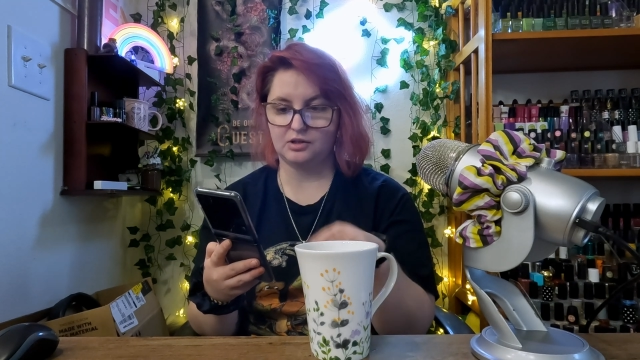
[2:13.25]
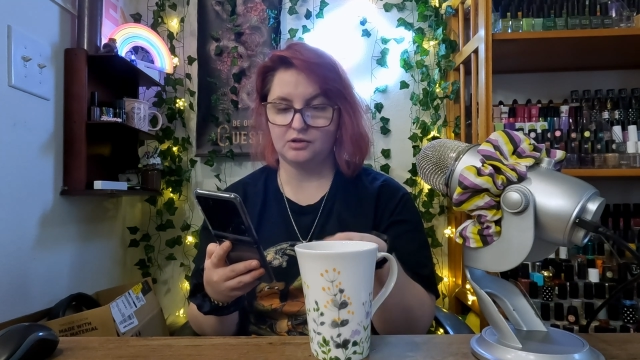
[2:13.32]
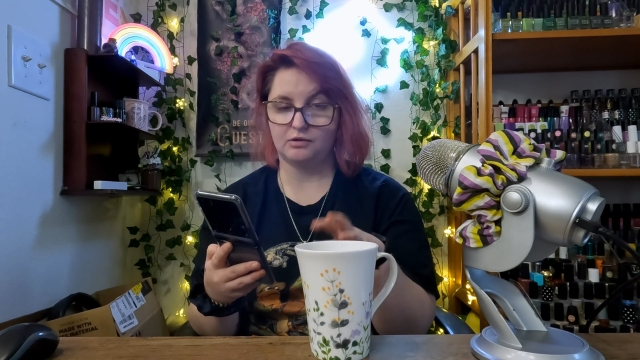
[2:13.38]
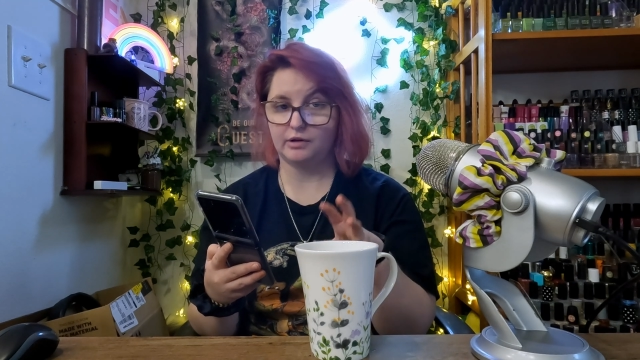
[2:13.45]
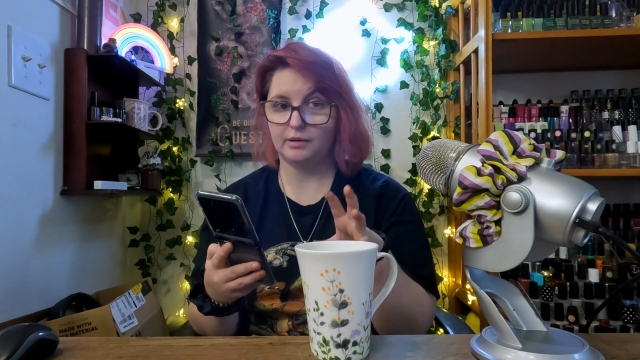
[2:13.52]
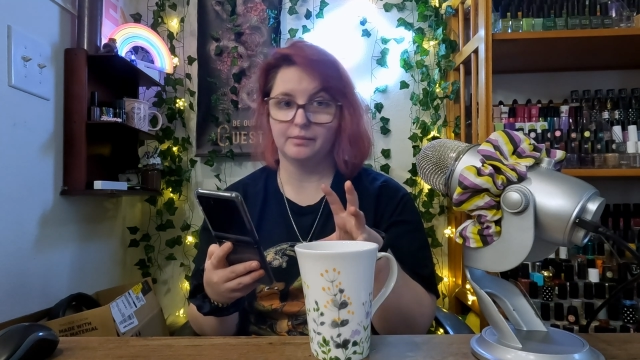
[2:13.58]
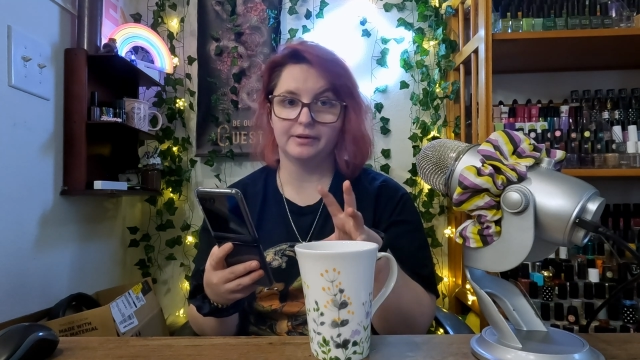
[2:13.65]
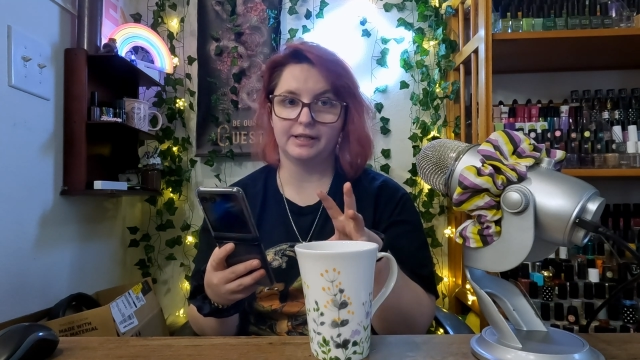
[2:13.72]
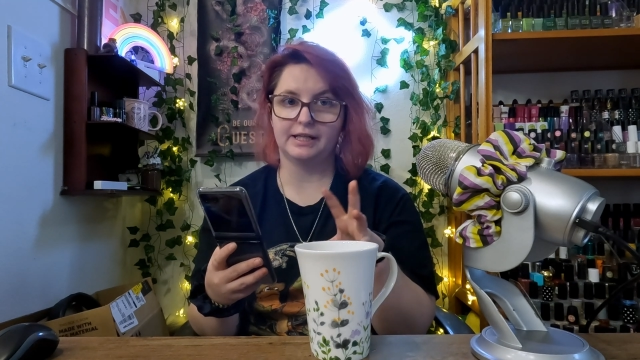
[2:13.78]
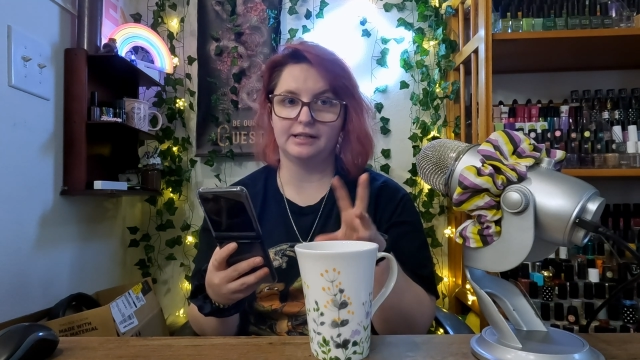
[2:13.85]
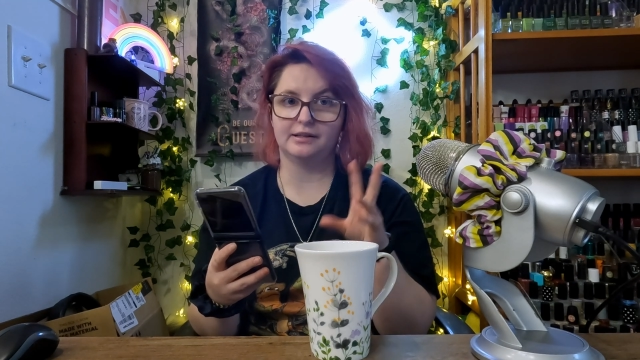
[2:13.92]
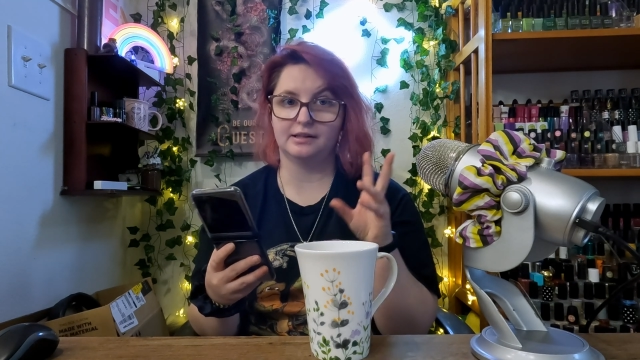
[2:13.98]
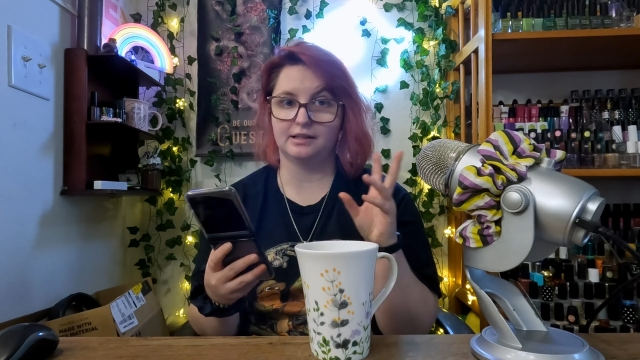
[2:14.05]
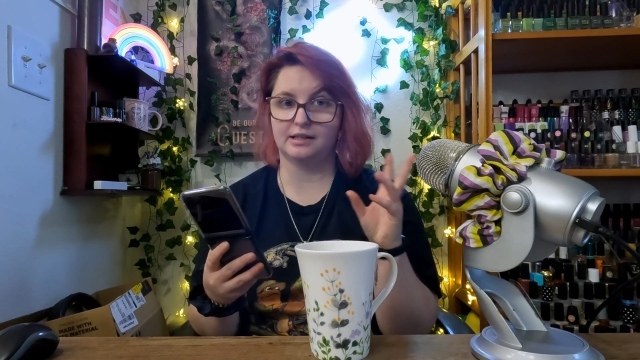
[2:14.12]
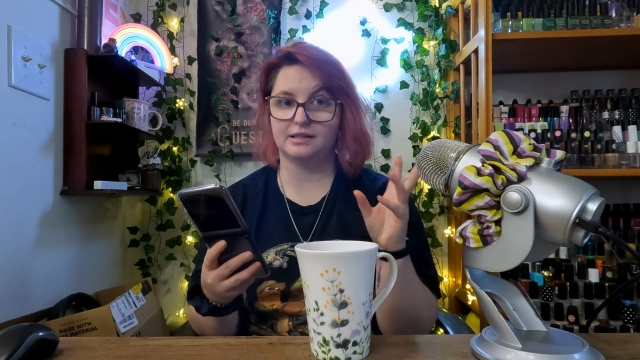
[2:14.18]
to
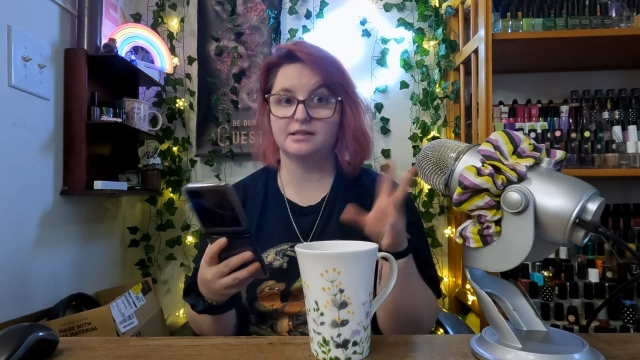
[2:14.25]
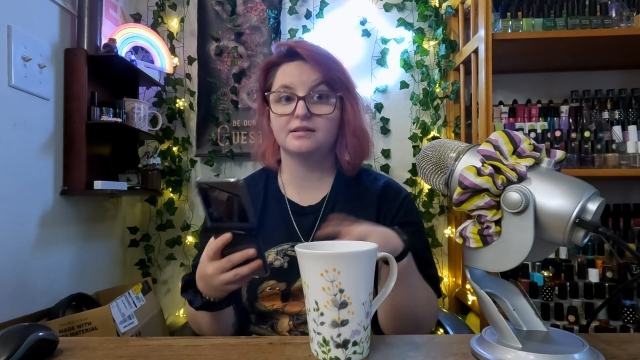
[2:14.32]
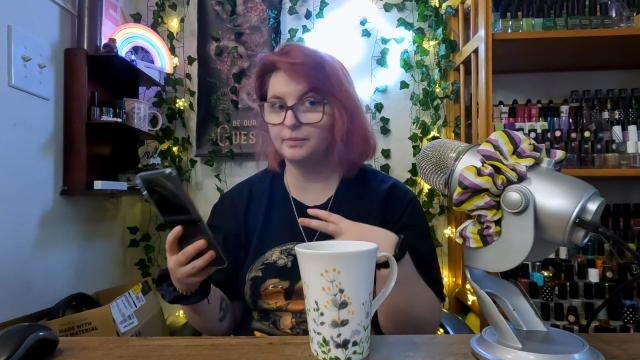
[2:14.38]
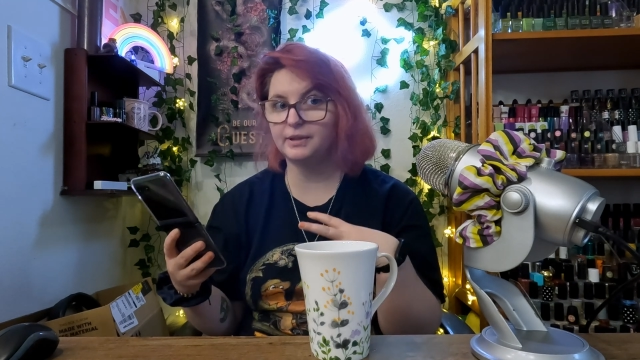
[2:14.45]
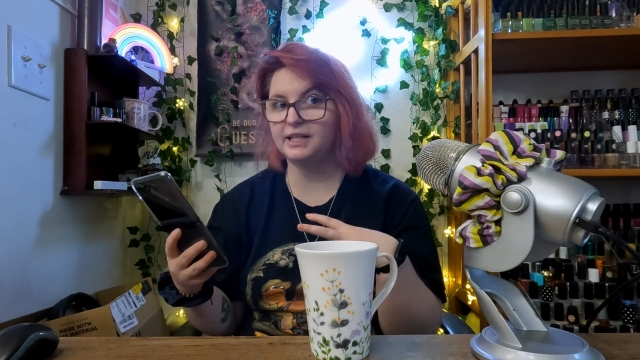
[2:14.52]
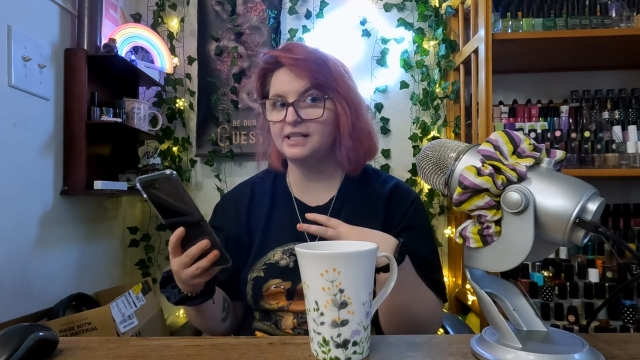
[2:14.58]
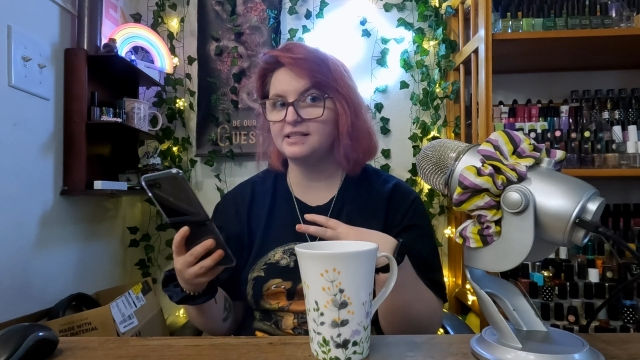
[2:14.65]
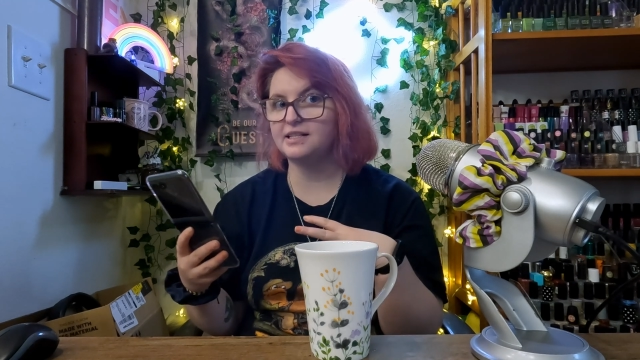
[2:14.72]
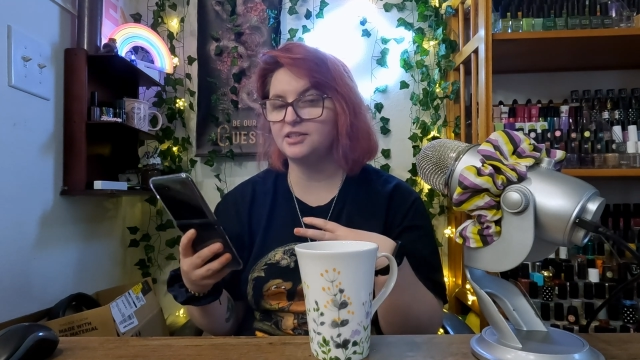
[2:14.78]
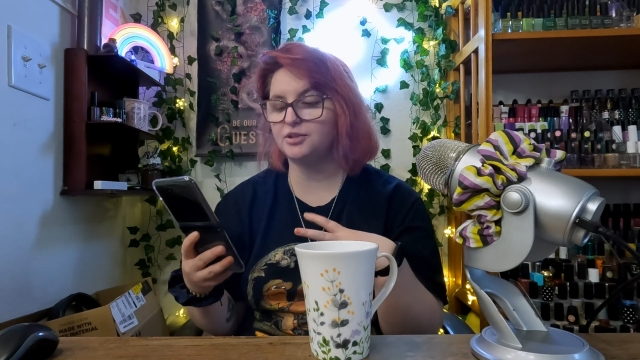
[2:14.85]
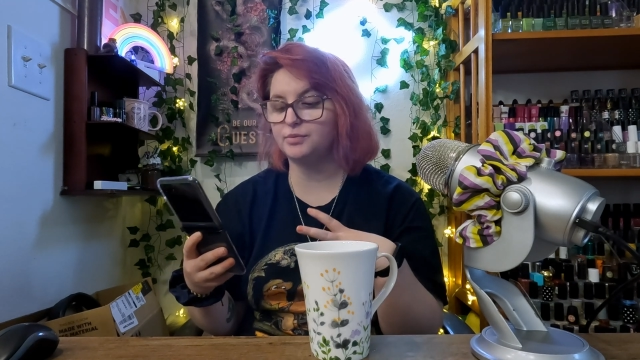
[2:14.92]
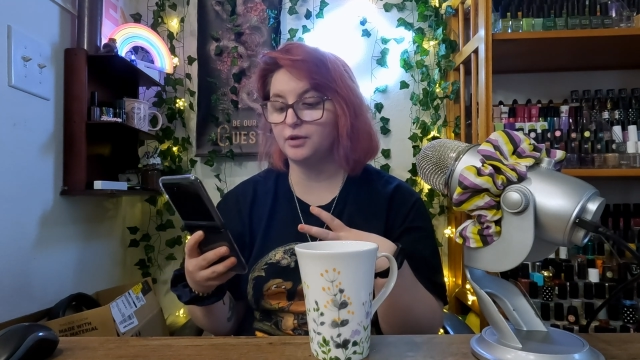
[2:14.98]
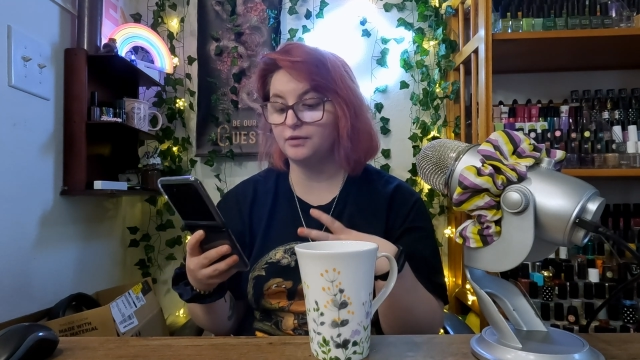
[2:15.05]
complete the complete Tinder